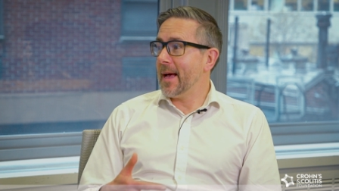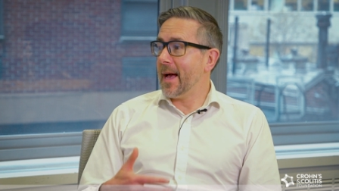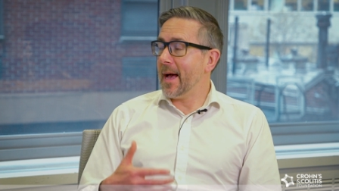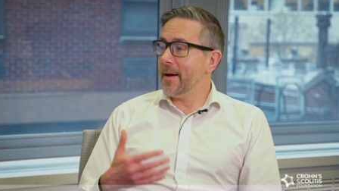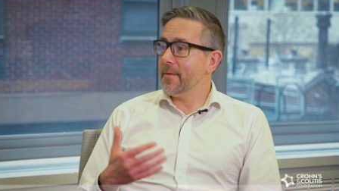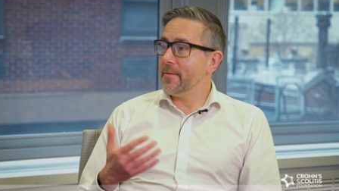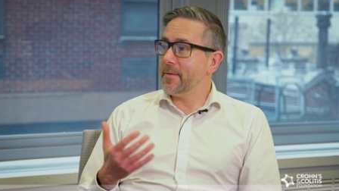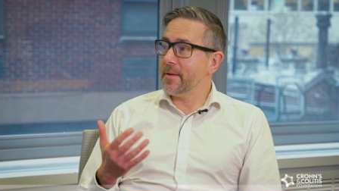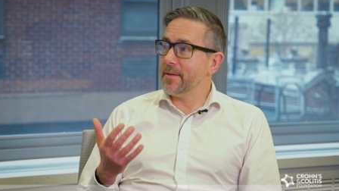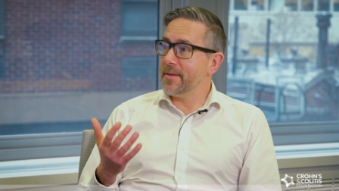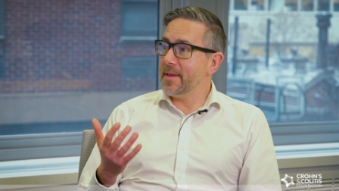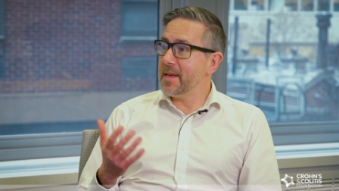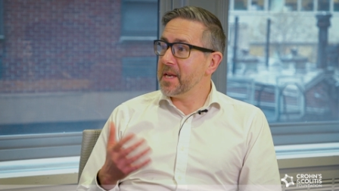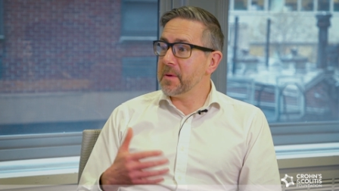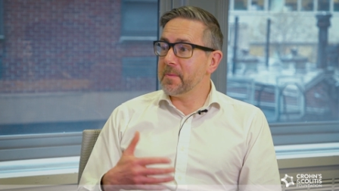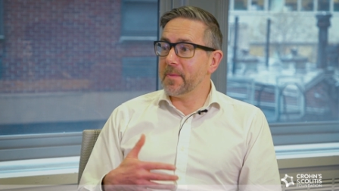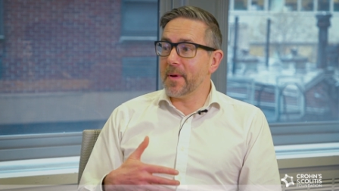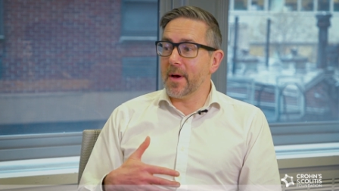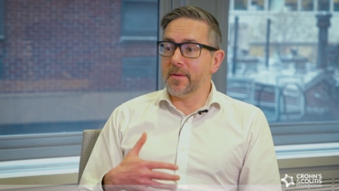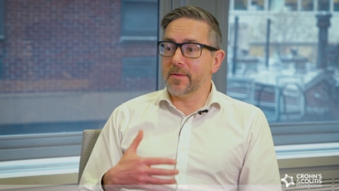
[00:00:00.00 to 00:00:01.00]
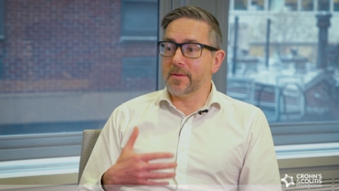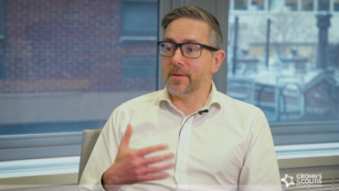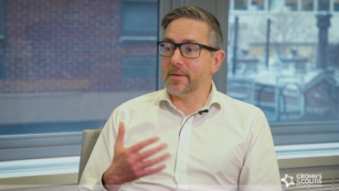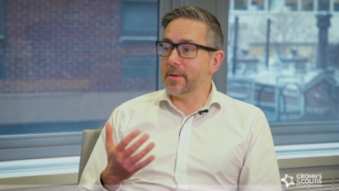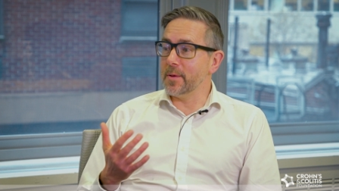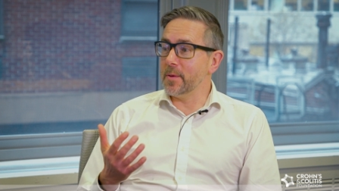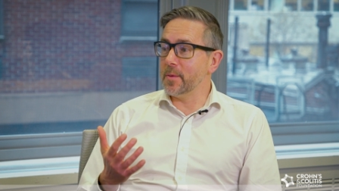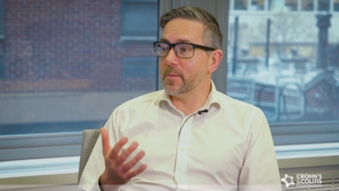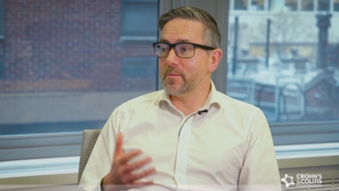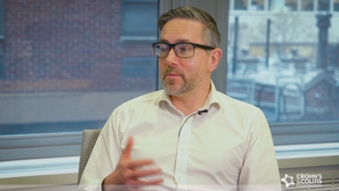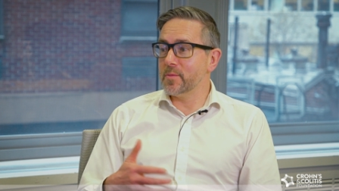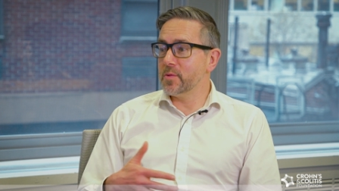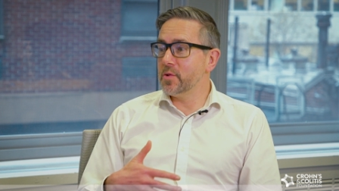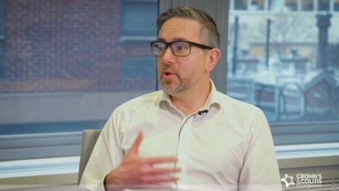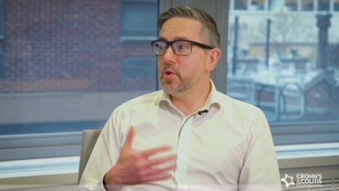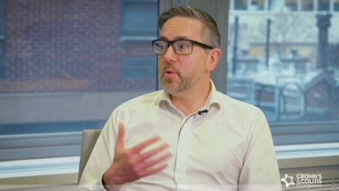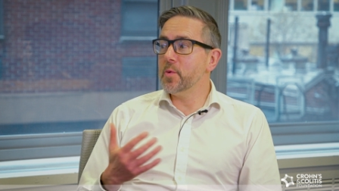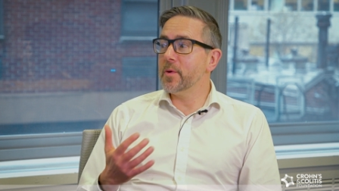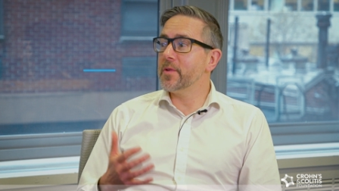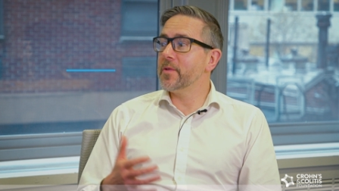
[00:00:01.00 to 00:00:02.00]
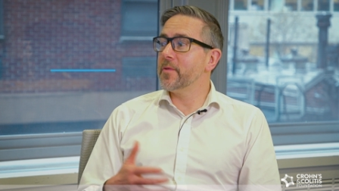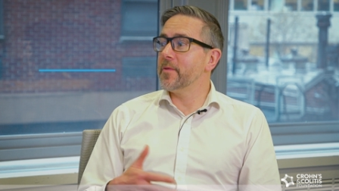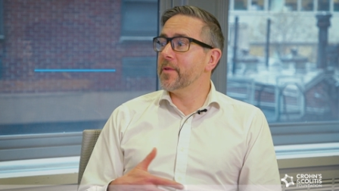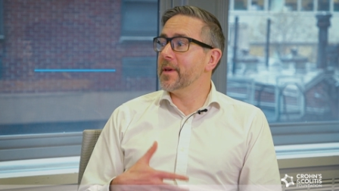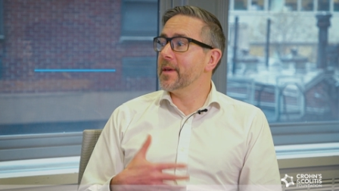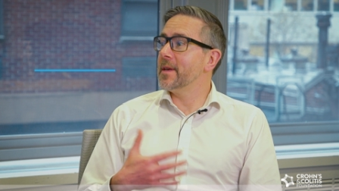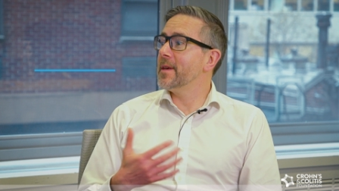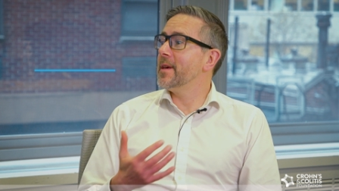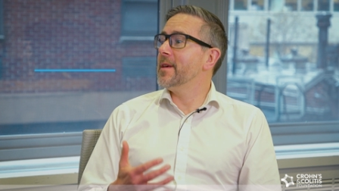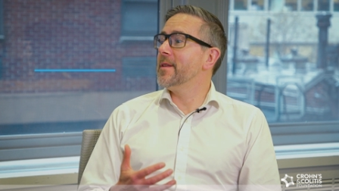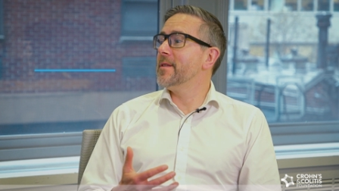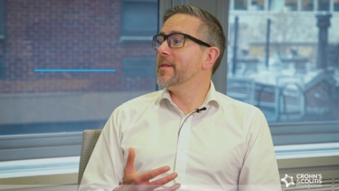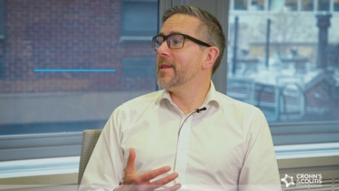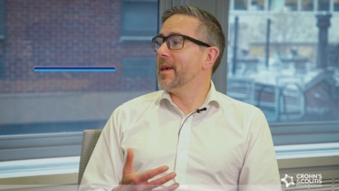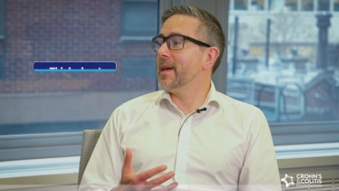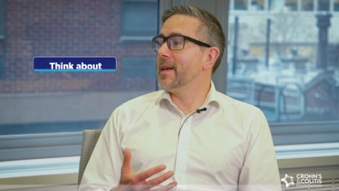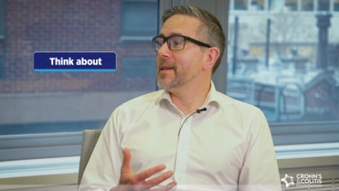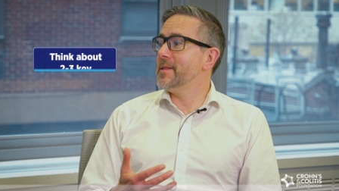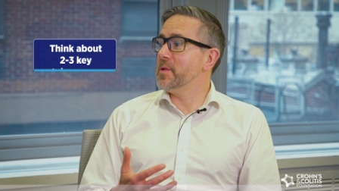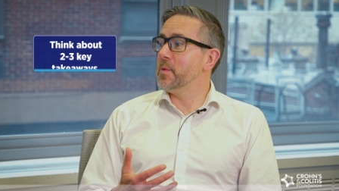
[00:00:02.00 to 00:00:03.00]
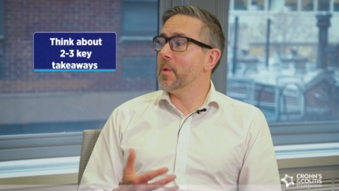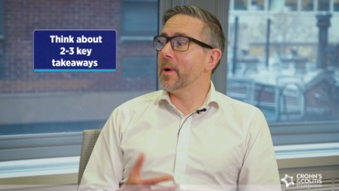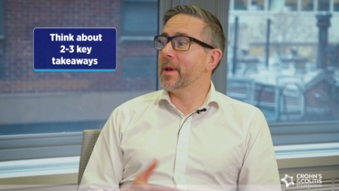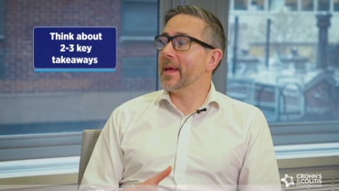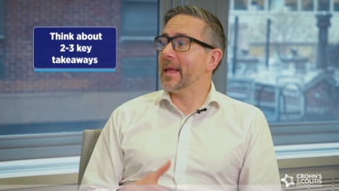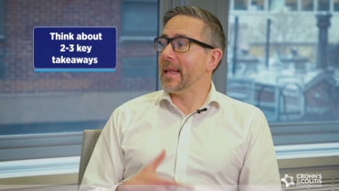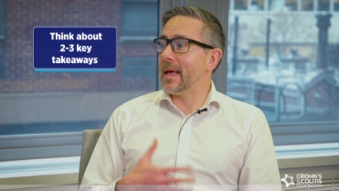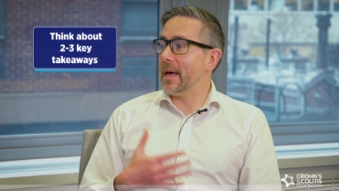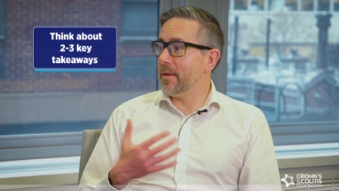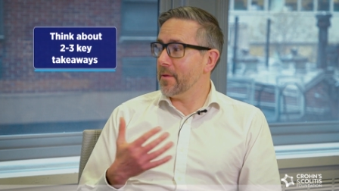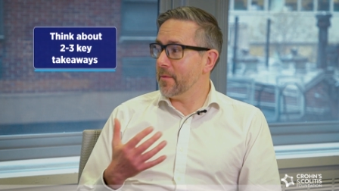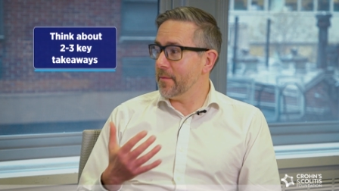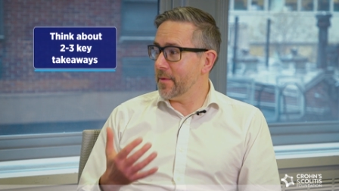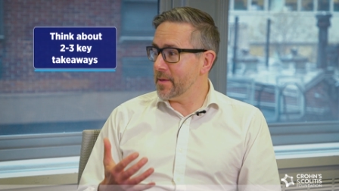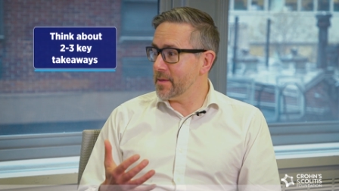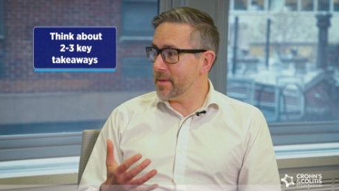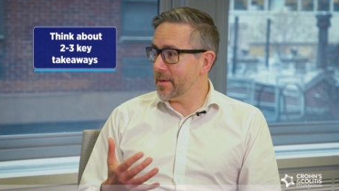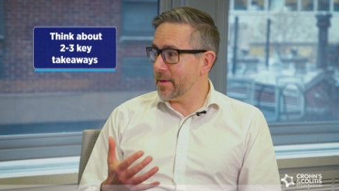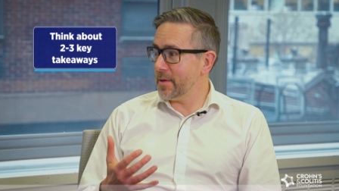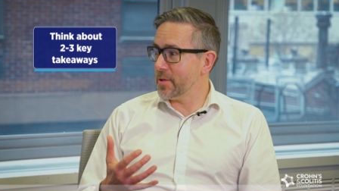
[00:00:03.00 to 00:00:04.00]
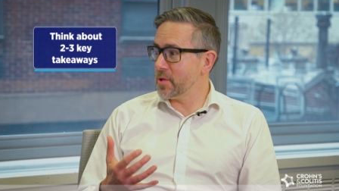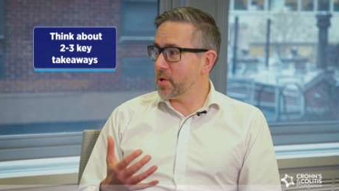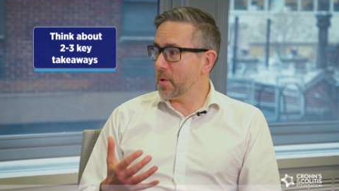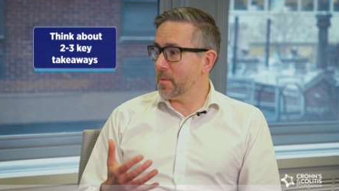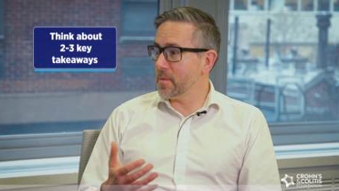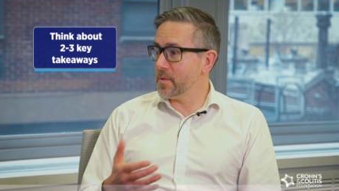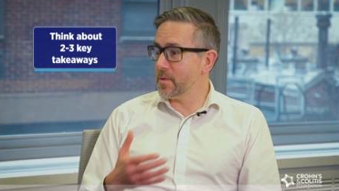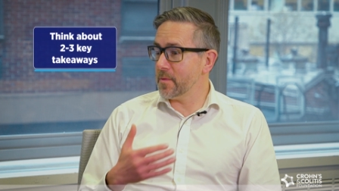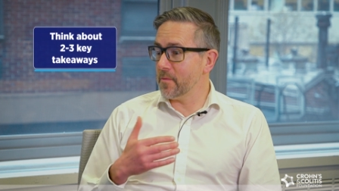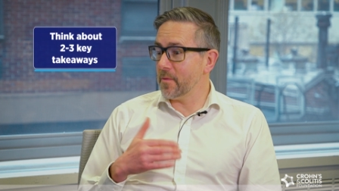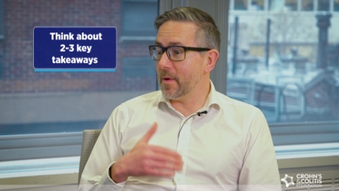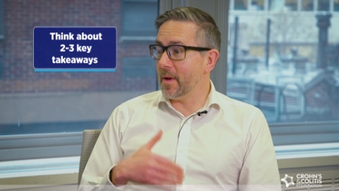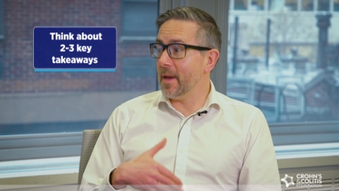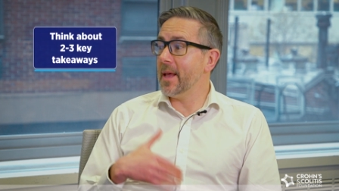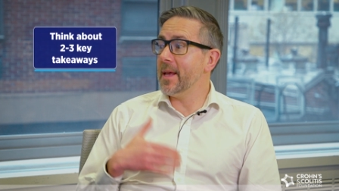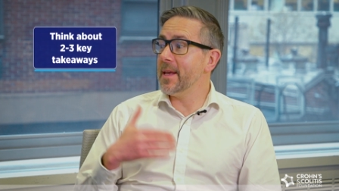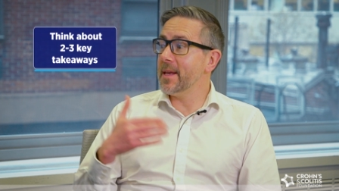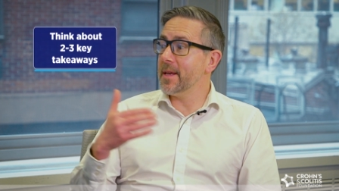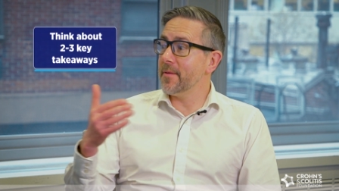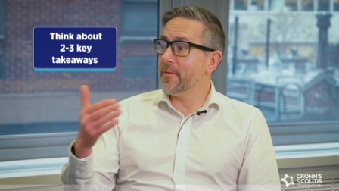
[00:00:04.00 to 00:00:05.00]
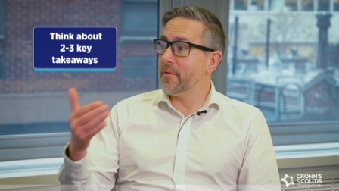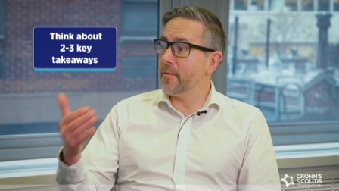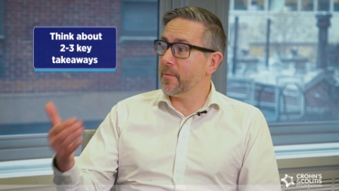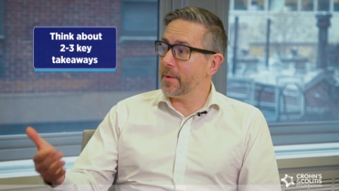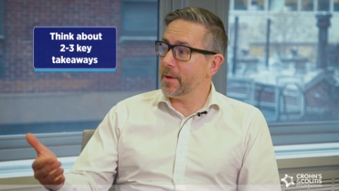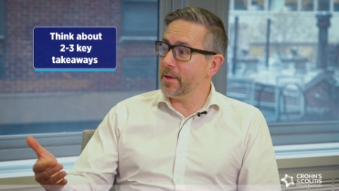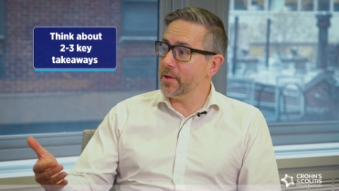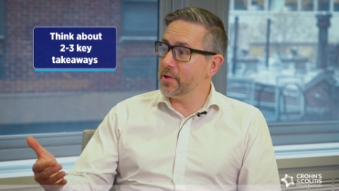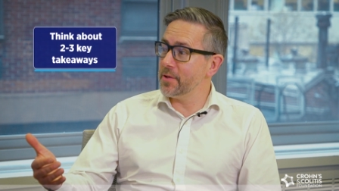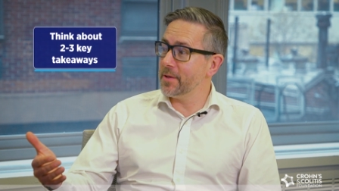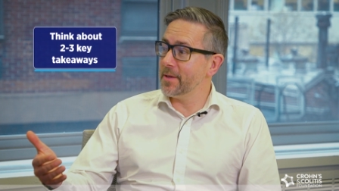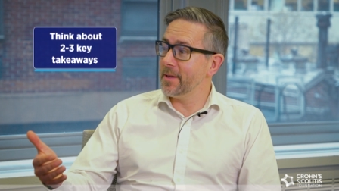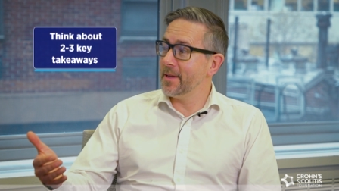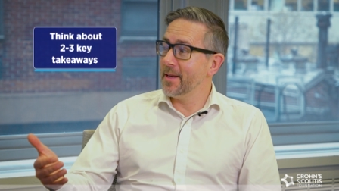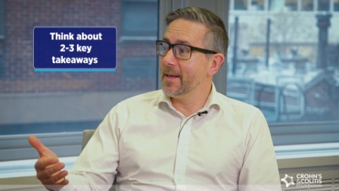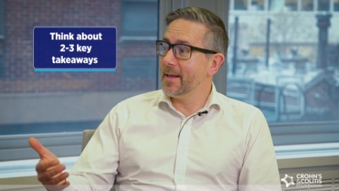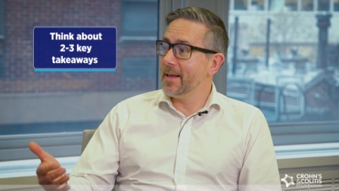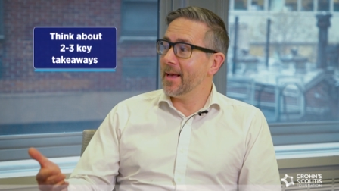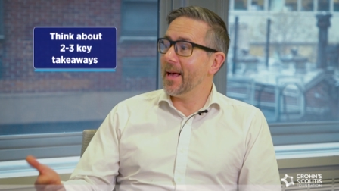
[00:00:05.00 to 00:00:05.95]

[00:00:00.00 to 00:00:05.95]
have a think about the two or three key things you want to get out of the visit in terms of relaying information